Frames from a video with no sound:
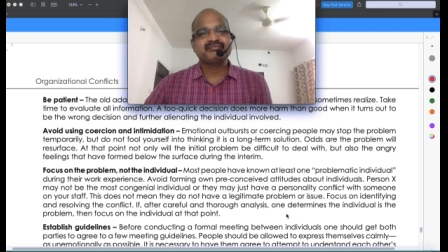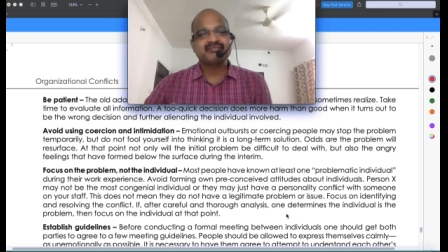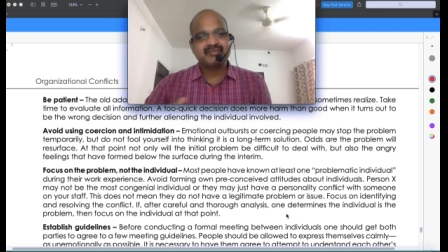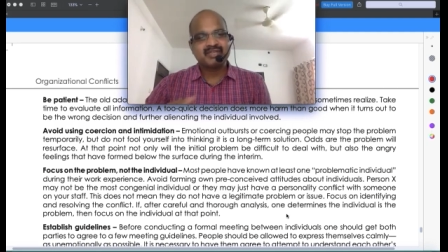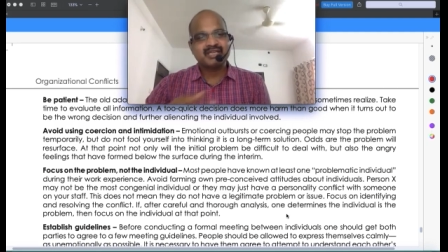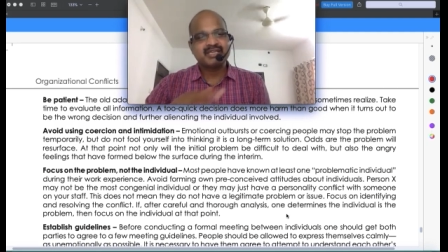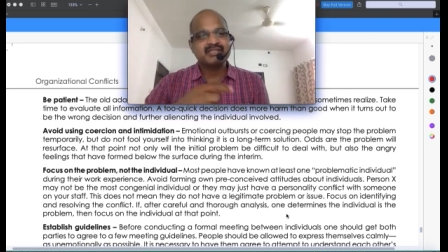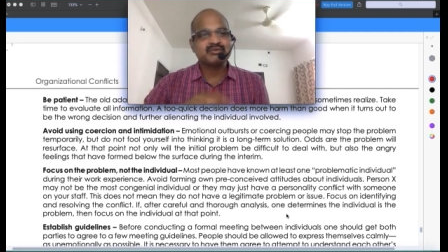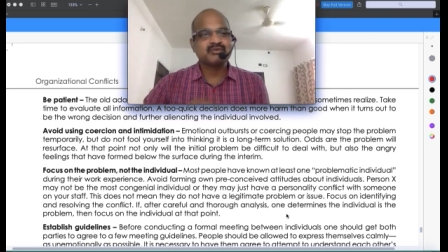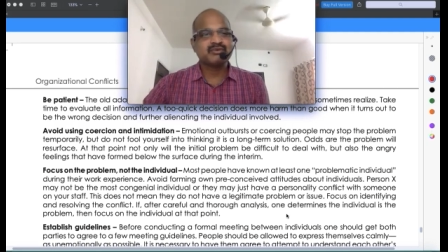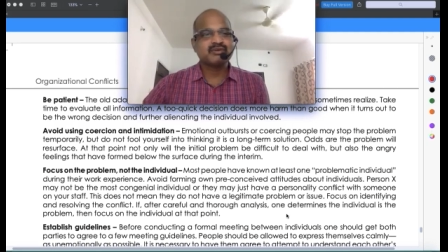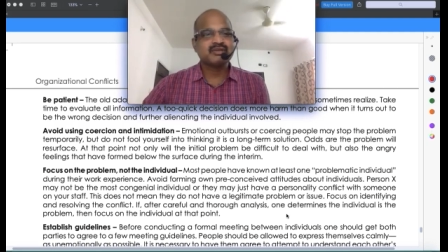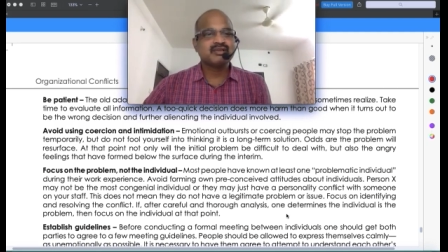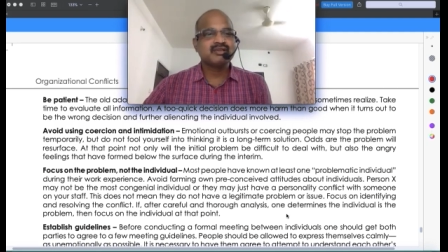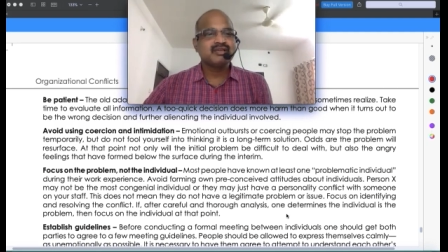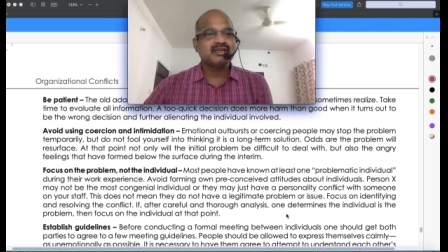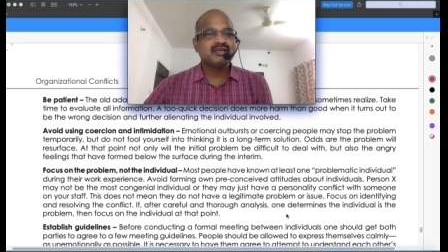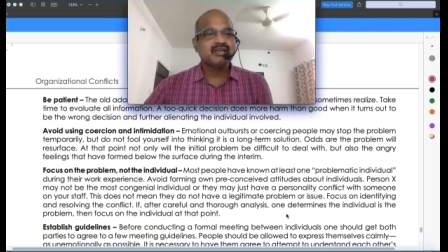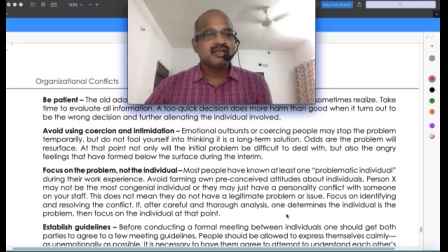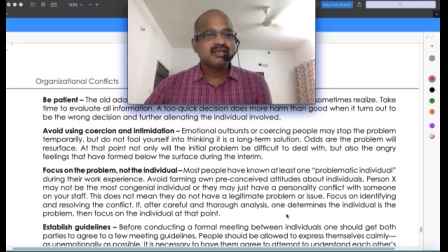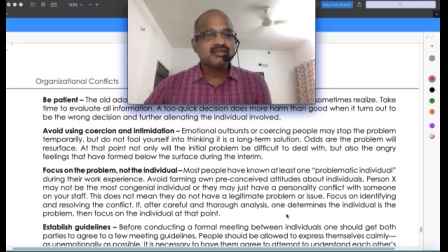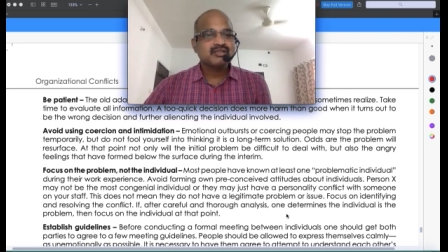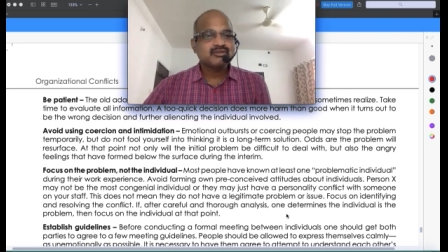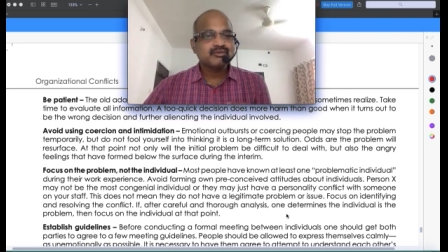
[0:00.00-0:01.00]
that is what
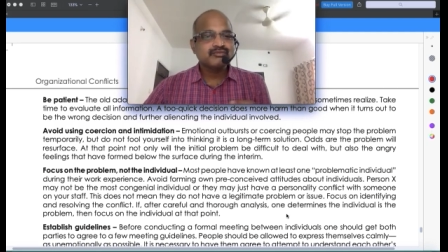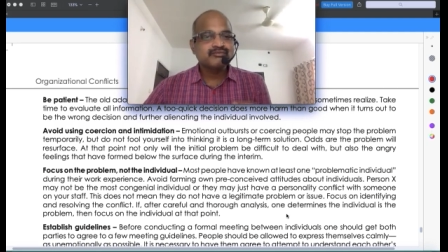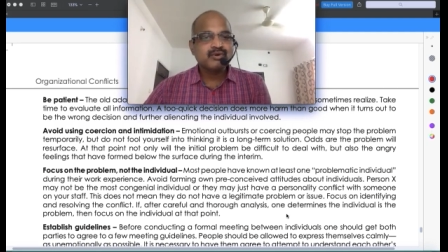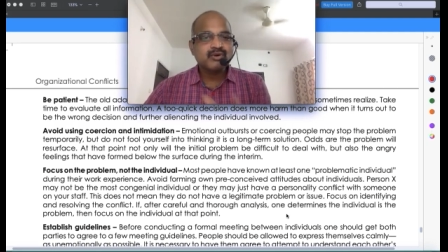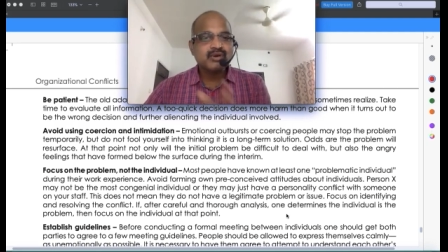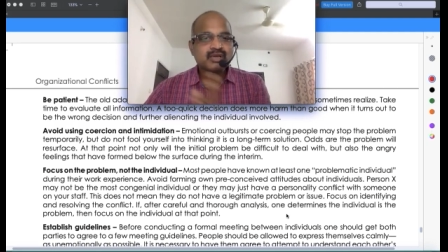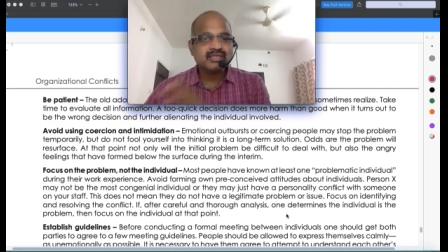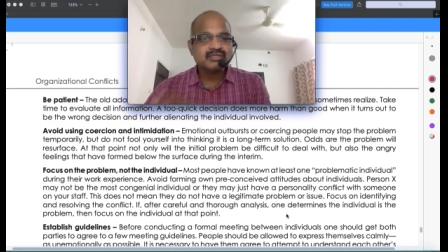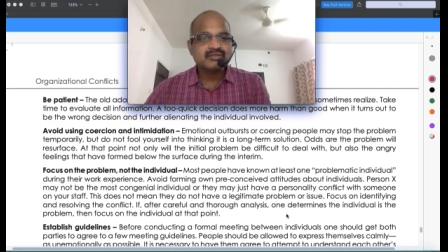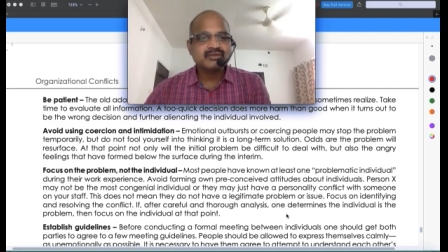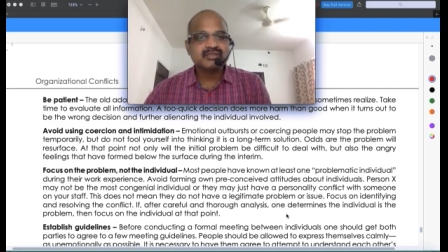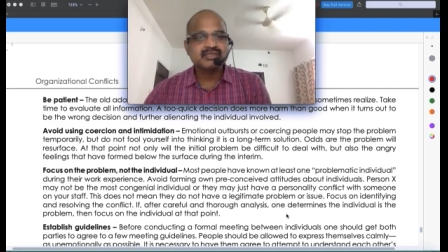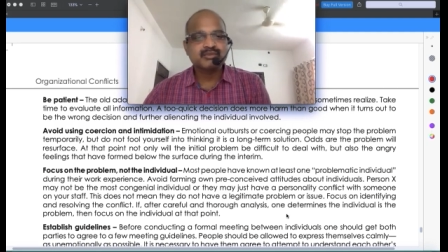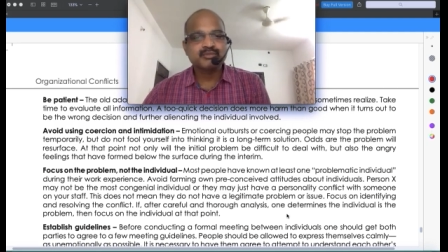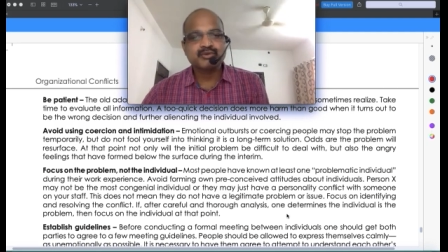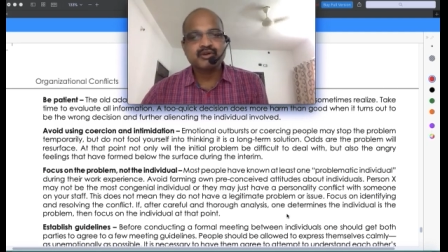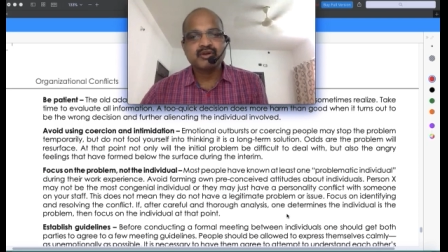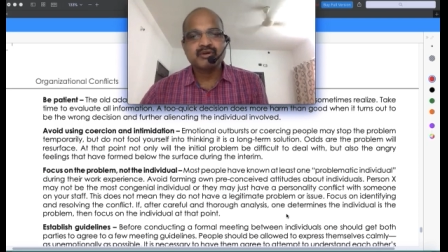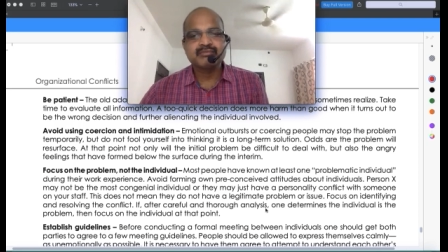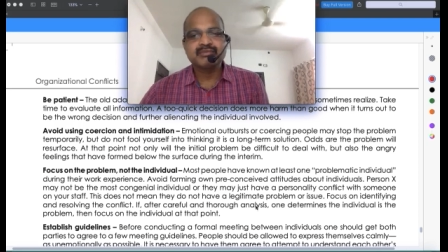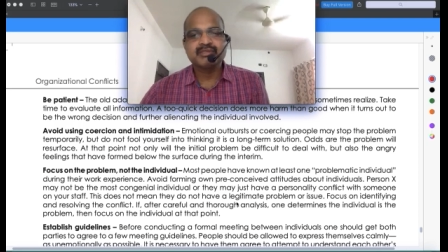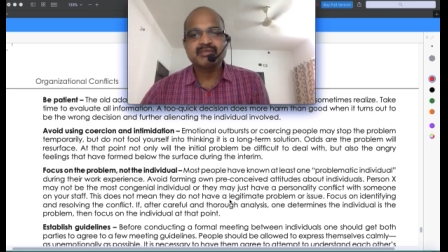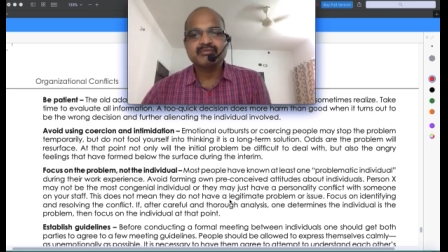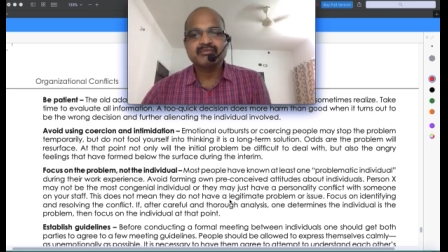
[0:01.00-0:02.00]
so focus on the
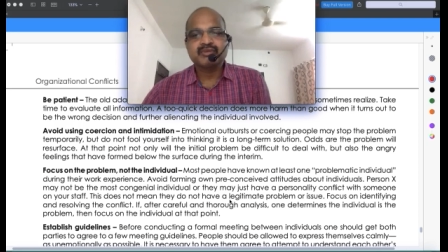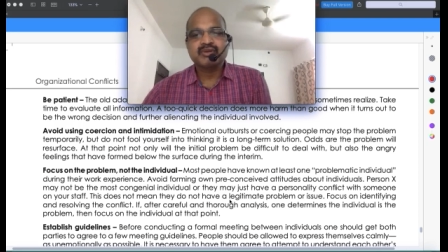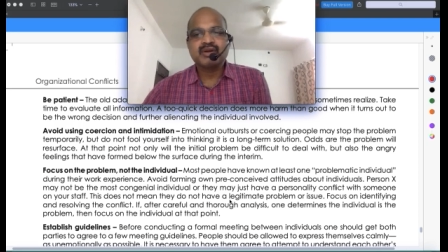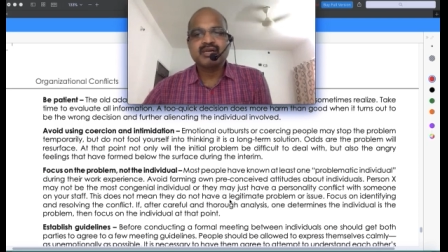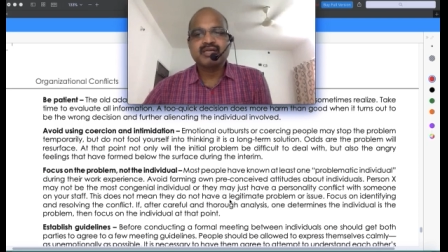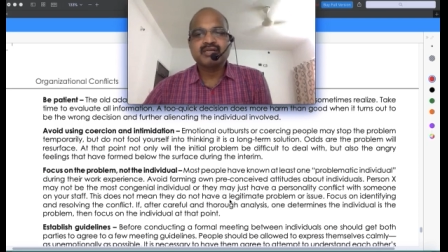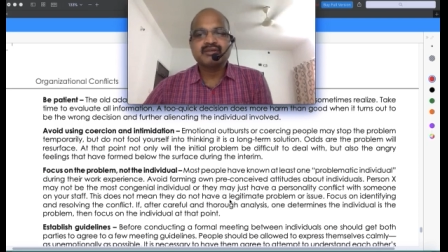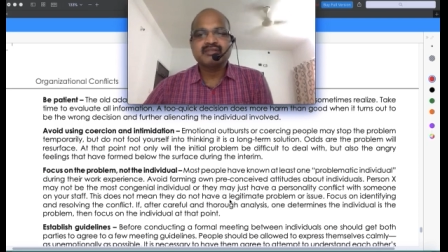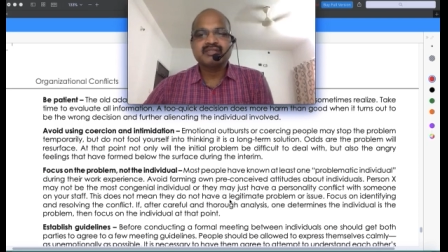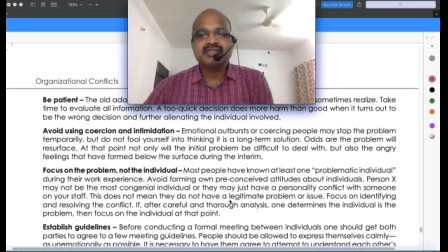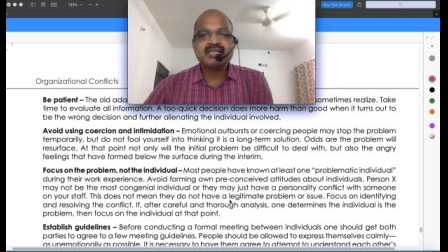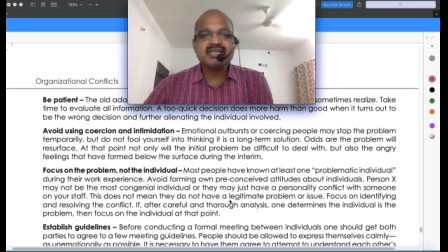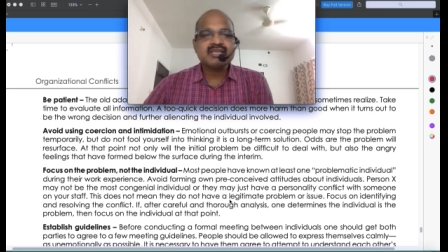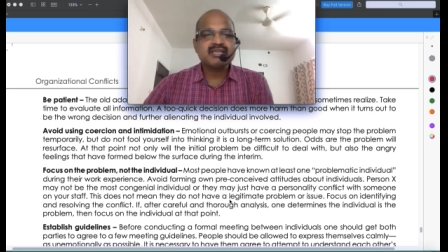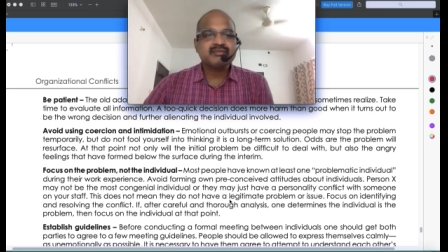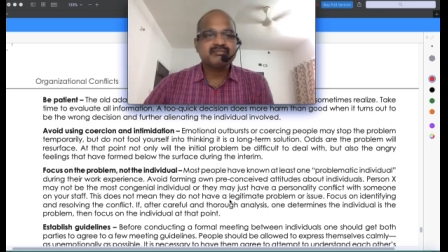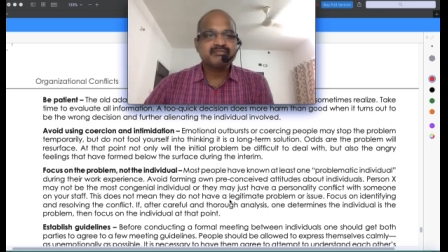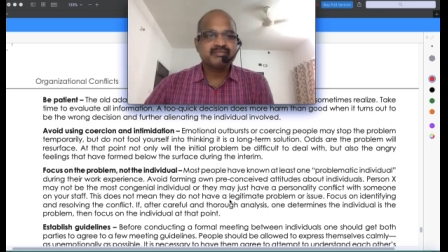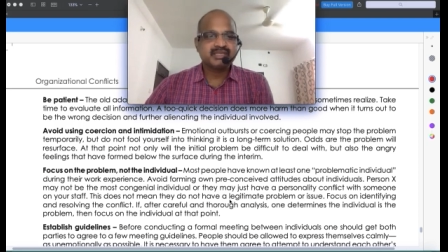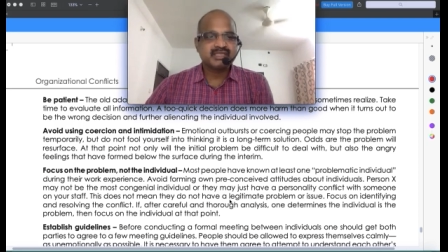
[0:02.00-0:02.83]
problem not on the